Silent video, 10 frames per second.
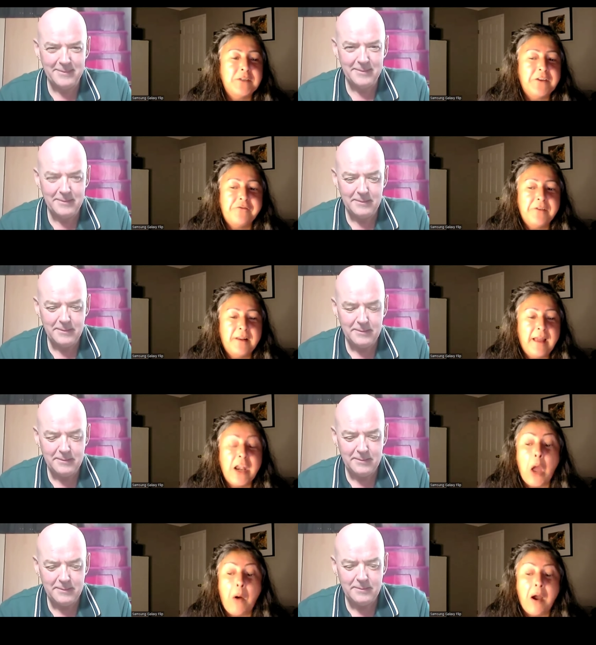Speaker 1: differently. I
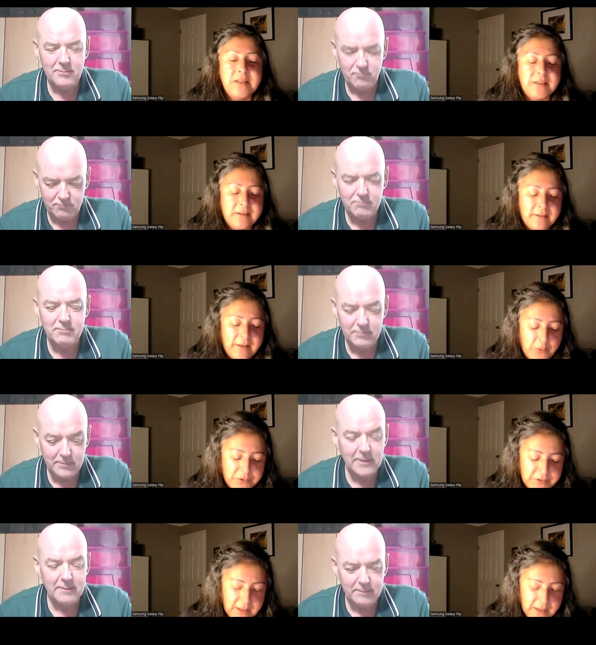know I certainly
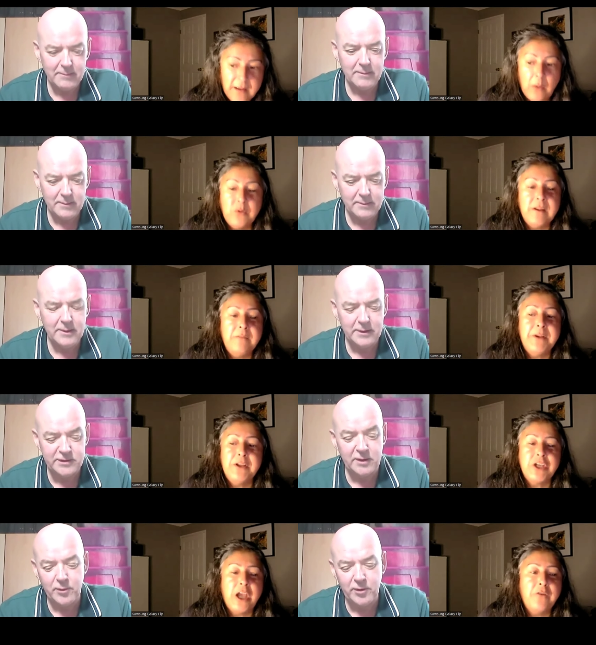would. I wouldn't have been a
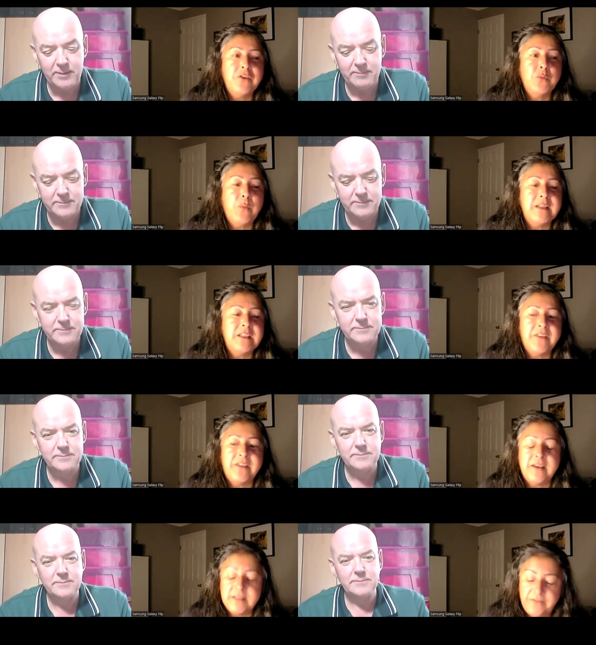so, Jehovah's Witness for
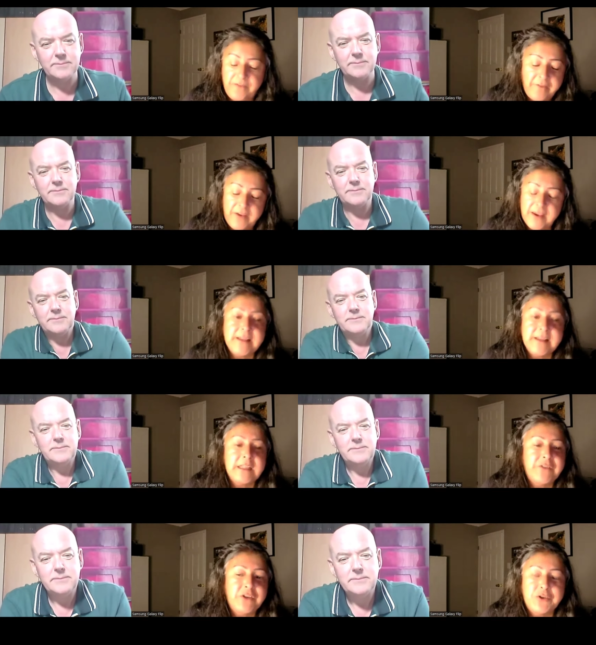35 years, that's
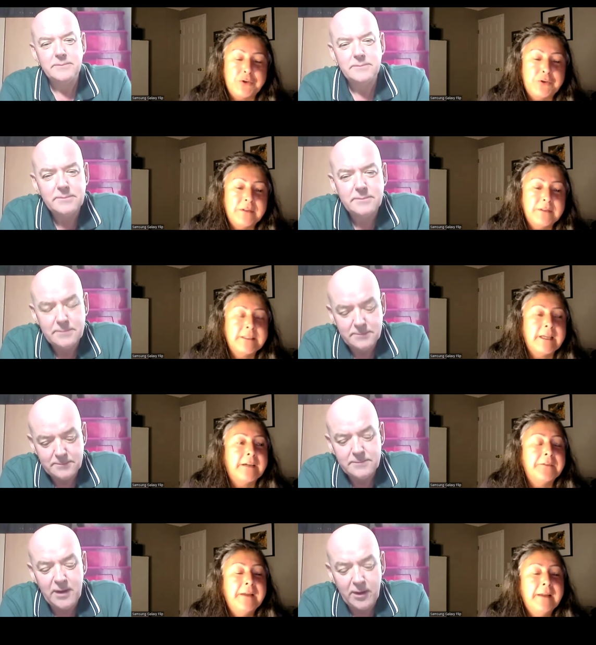for sure.
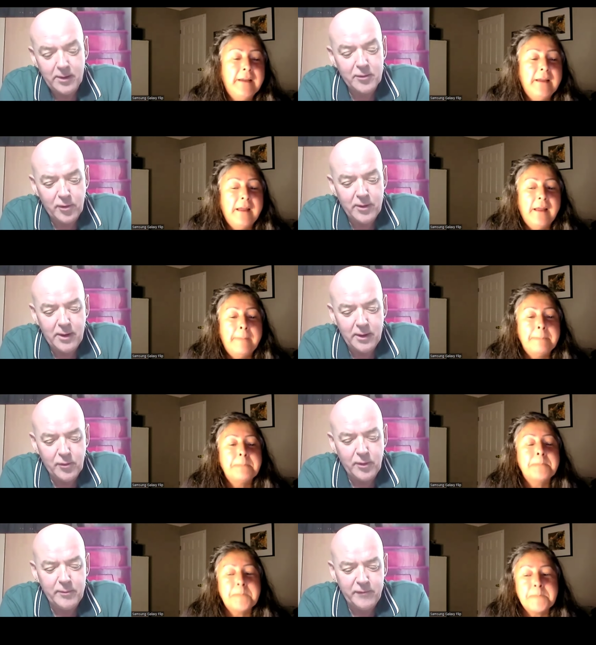So
Speaker 2: yeah, I, I
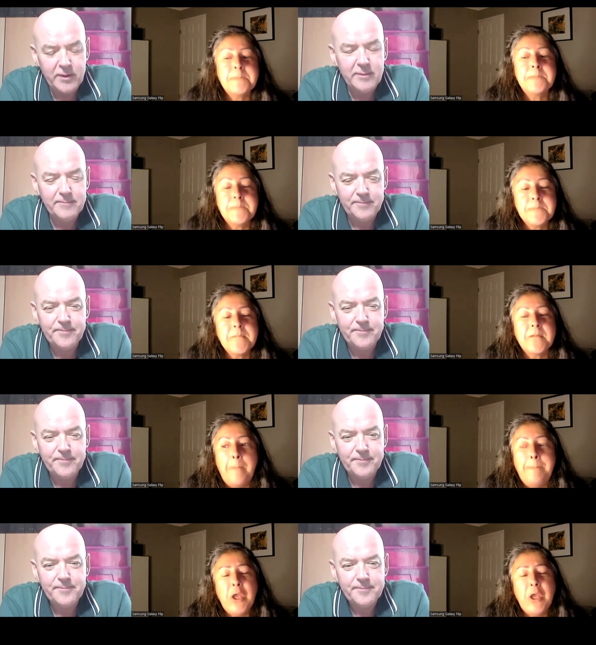agree with you.
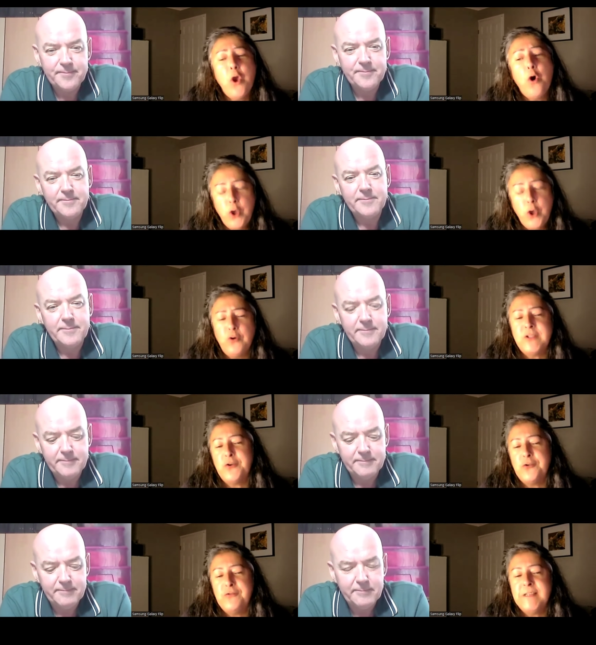
Speaker 1: But your your
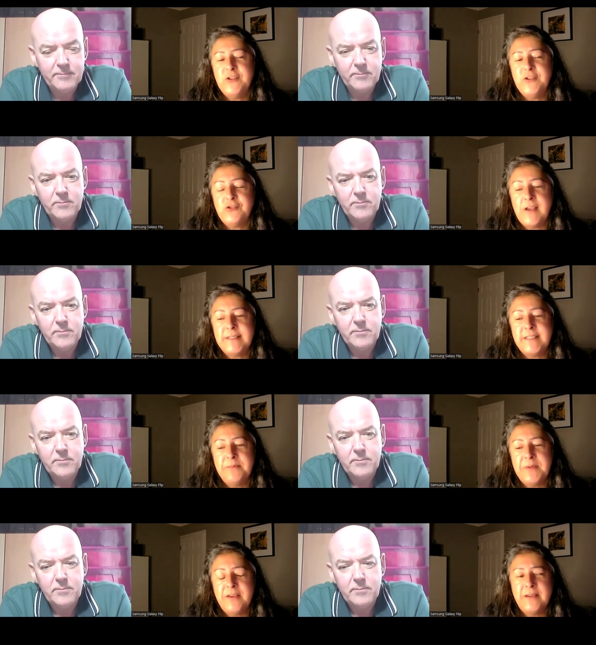story is interesting
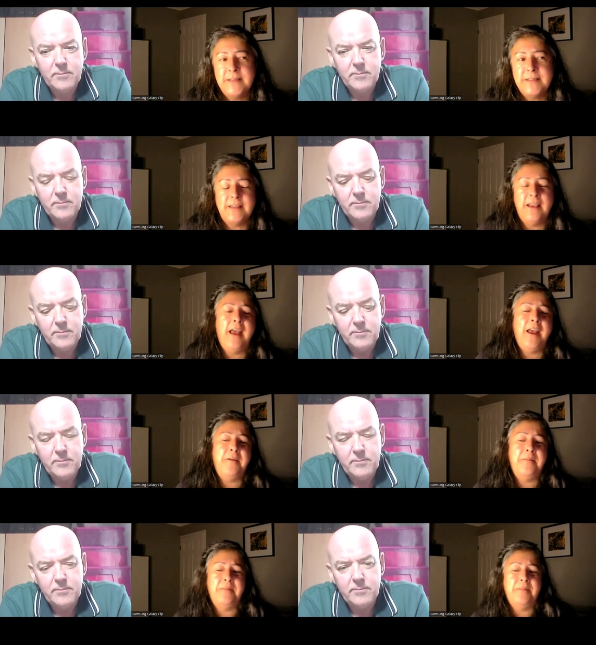because
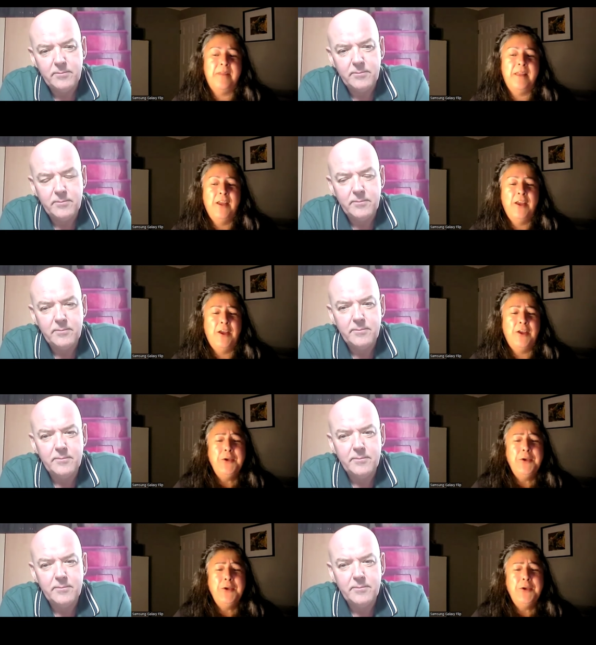um, you